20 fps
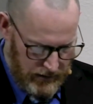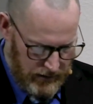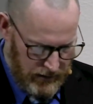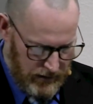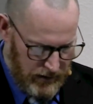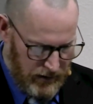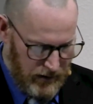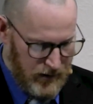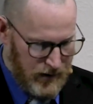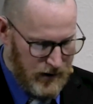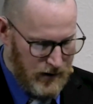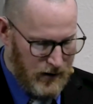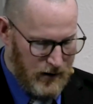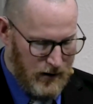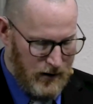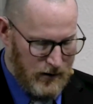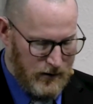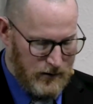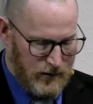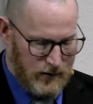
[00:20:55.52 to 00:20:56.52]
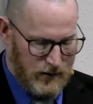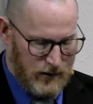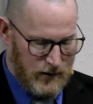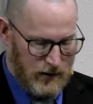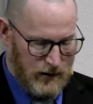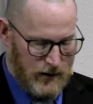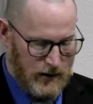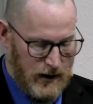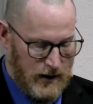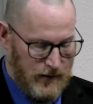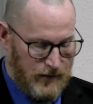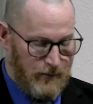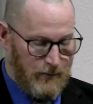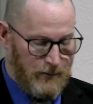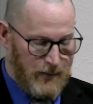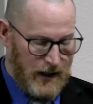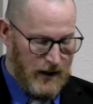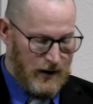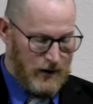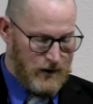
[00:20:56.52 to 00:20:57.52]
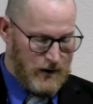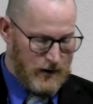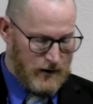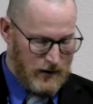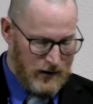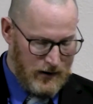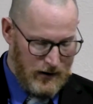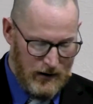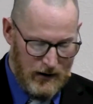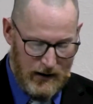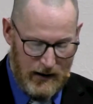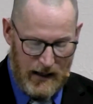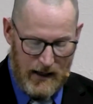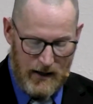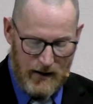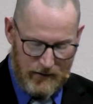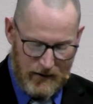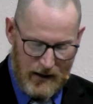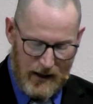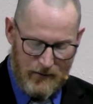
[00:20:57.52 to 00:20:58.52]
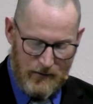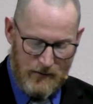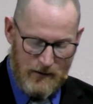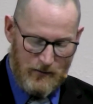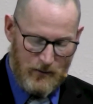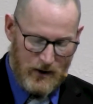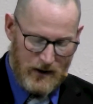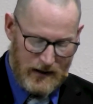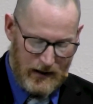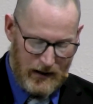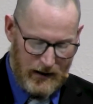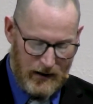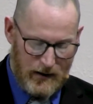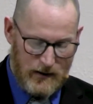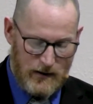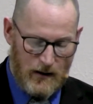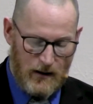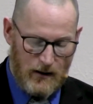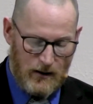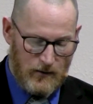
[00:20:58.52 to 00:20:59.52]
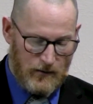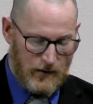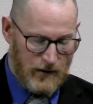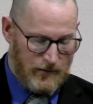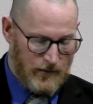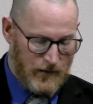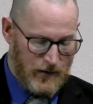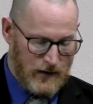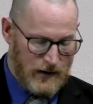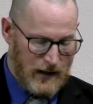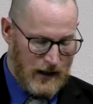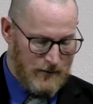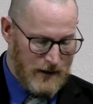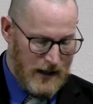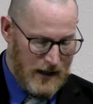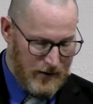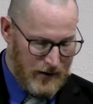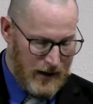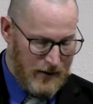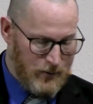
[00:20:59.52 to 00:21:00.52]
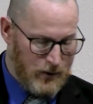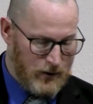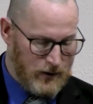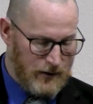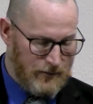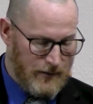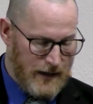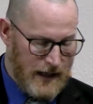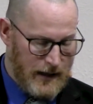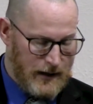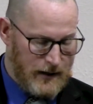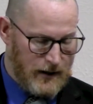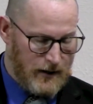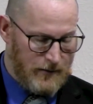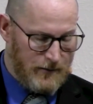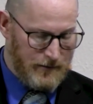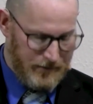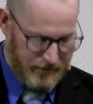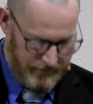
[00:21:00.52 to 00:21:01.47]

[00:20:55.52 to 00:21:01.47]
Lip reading: There's an article, it's from Belgium, and I remember seeing this article when it first came out, and I pulled it back up.